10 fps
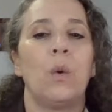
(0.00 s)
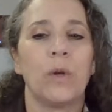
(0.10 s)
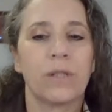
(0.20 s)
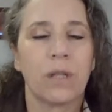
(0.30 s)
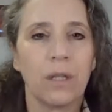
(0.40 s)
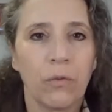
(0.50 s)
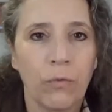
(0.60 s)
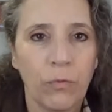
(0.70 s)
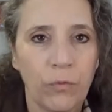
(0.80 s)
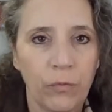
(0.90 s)
what's going to
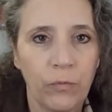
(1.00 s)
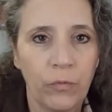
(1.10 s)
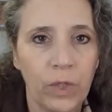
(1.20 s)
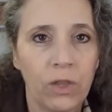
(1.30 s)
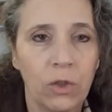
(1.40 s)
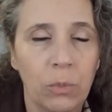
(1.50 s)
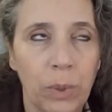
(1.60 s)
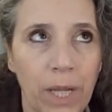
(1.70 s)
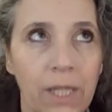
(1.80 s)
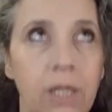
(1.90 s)
fit their
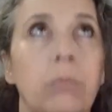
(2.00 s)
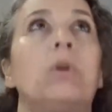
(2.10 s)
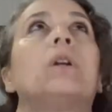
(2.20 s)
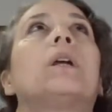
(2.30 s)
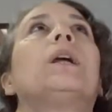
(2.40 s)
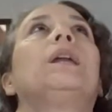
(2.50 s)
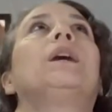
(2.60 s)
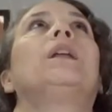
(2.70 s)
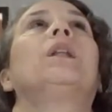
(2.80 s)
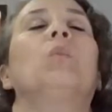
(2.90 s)
pocketbook
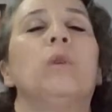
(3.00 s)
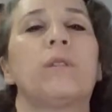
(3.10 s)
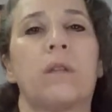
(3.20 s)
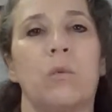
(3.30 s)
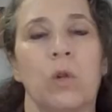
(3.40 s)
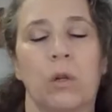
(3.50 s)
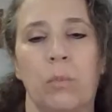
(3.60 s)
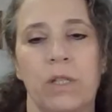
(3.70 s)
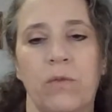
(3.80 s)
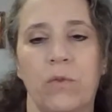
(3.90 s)
and what's going to work
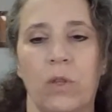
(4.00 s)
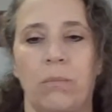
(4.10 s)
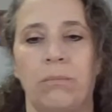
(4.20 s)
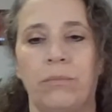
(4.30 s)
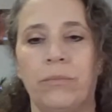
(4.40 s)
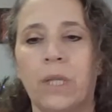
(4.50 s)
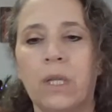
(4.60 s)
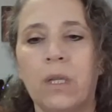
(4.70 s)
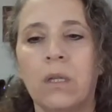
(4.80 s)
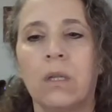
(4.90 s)
best for them.
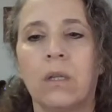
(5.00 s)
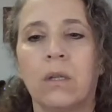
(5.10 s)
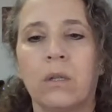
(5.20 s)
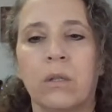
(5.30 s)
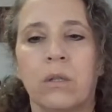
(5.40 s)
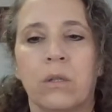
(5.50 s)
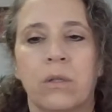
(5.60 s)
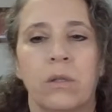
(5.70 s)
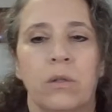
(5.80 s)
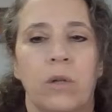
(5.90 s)

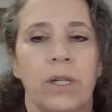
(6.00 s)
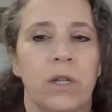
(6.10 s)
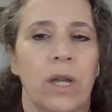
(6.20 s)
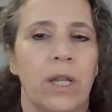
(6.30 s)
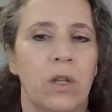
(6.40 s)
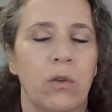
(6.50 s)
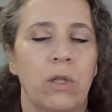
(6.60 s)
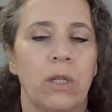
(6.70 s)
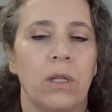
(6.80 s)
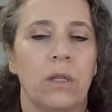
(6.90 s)
So I know
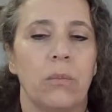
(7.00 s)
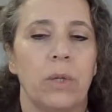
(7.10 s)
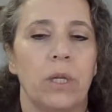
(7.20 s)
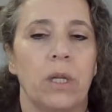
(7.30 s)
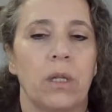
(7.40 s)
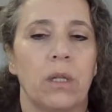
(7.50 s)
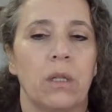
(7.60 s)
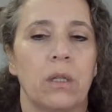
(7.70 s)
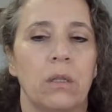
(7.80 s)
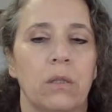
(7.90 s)
the All
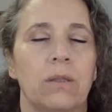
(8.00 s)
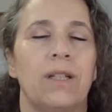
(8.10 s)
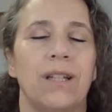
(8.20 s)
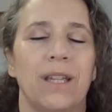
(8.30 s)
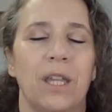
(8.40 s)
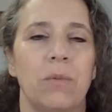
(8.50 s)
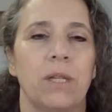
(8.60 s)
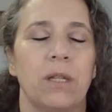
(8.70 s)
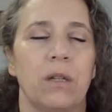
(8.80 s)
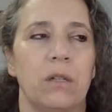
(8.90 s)
American, I keep
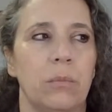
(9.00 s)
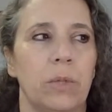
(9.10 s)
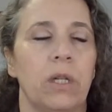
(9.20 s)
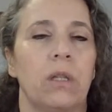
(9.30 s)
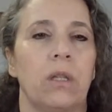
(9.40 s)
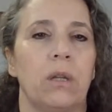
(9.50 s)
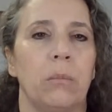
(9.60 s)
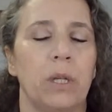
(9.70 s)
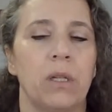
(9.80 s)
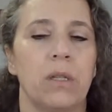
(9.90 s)
saying All American, the
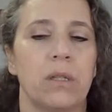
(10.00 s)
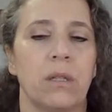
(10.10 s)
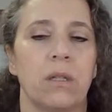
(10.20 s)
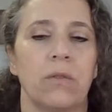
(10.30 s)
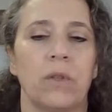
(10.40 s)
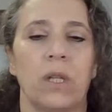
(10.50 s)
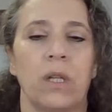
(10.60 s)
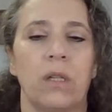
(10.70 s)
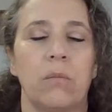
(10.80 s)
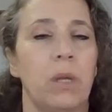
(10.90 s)
American Sun Oven,
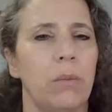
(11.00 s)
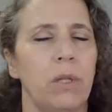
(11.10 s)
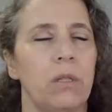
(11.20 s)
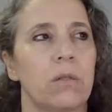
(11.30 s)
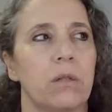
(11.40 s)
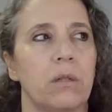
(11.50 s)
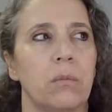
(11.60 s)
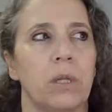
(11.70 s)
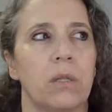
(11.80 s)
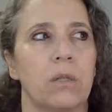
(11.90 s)
maybe it is All
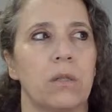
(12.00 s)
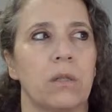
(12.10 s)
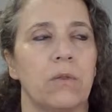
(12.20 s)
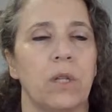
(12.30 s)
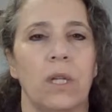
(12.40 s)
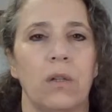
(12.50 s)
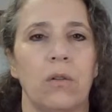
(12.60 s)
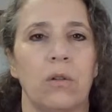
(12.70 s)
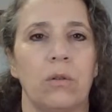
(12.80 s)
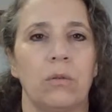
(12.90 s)
American Sun Oven. I
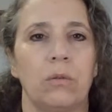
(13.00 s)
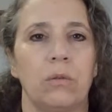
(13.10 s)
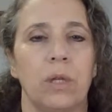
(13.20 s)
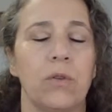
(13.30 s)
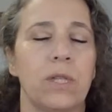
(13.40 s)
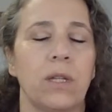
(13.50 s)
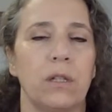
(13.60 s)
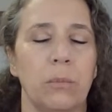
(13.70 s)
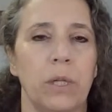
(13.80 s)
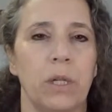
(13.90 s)
don't know. I always say
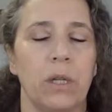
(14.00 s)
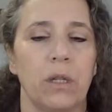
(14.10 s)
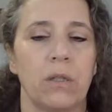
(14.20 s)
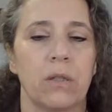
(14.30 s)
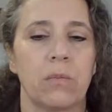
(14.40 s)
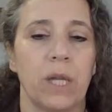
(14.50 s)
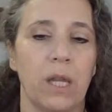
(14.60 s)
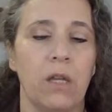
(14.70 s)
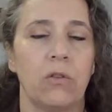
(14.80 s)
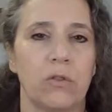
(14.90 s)
All American because my
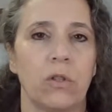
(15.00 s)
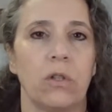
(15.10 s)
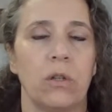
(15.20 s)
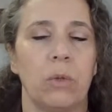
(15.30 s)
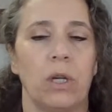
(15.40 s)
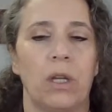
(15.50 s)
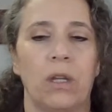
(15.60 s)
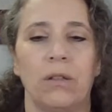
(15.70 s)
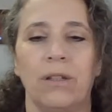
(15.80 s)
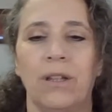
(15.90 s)
canner is an All
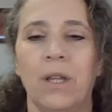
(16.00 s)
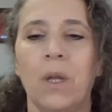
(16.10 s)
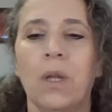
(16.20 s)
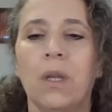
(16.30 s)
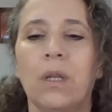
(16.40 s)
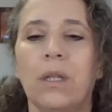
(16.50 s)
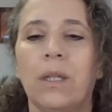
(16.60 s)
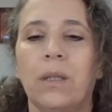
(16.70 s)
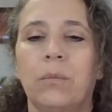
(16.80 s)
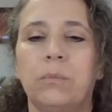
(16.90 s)
American.
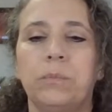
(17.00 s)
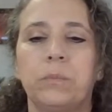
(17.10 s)
But